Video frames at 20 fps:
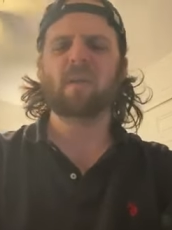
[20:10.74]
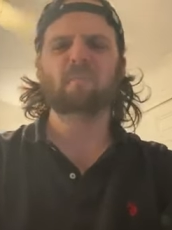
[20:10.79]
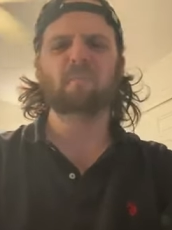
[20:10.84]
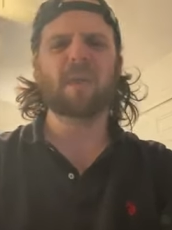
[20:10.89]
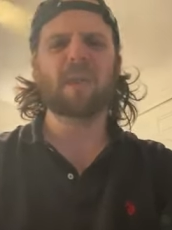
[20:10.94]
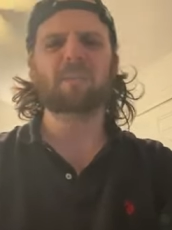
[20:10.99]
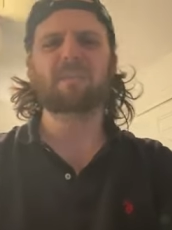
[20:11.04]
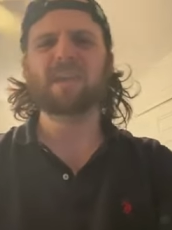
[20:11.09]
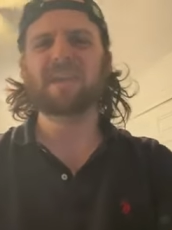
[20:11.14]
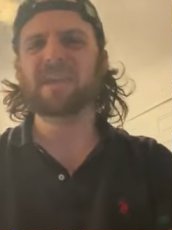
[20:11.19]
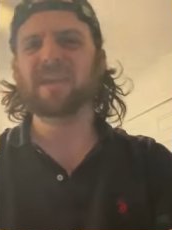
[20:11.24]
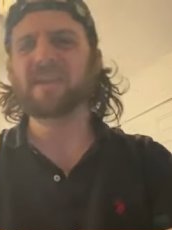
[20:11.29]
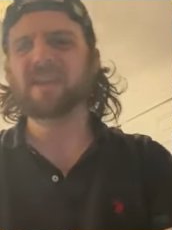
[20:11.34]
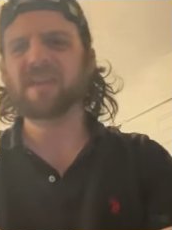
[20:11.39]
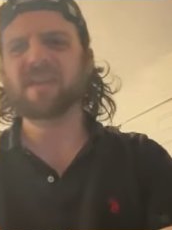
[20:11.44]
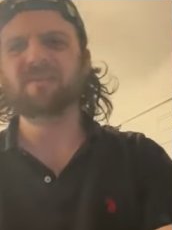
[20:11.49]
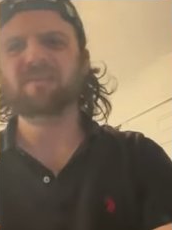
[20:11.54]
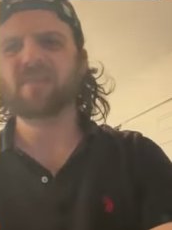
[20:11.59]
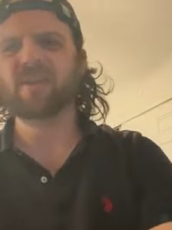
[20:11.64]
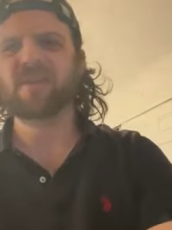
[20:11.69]
Maybe he
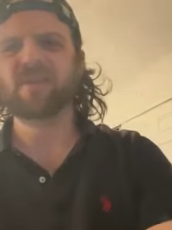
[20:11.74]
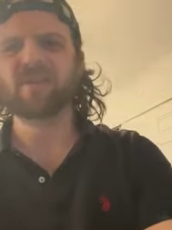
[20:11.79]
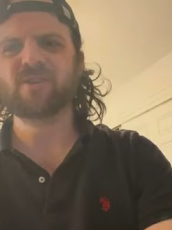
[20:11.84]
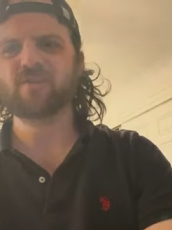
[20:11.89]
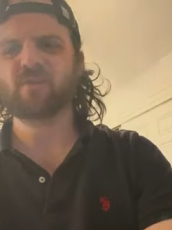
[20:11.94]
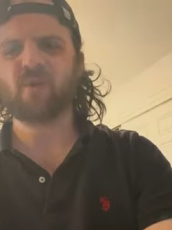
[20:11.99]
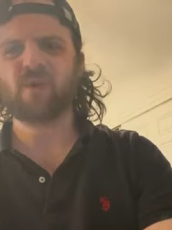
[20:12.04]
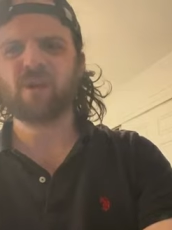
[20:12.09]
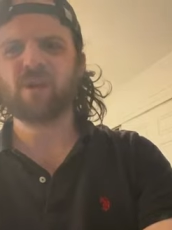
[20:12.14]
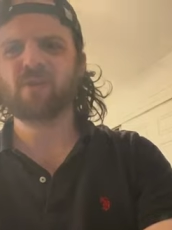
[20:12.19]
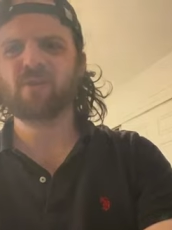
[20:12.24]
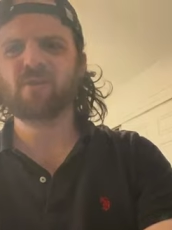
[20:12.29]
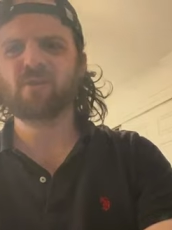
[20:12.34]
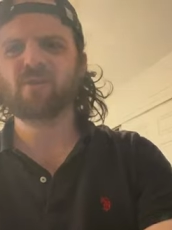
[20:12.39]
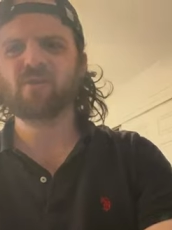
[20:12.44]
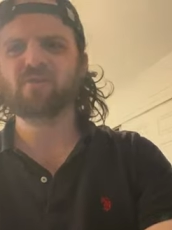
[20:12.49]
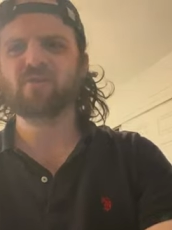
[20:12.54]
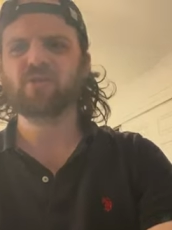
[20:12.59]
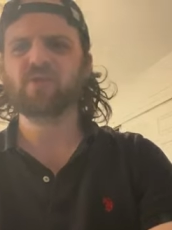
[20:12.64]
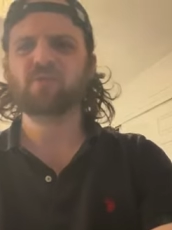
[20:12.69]
even is working with
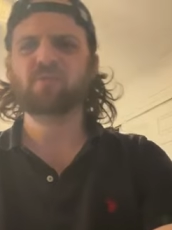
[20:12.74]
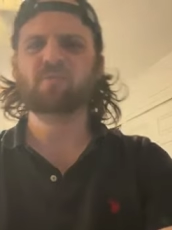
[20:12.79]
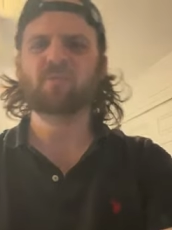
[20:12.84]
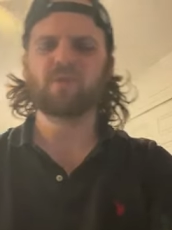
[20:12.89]
YouTube.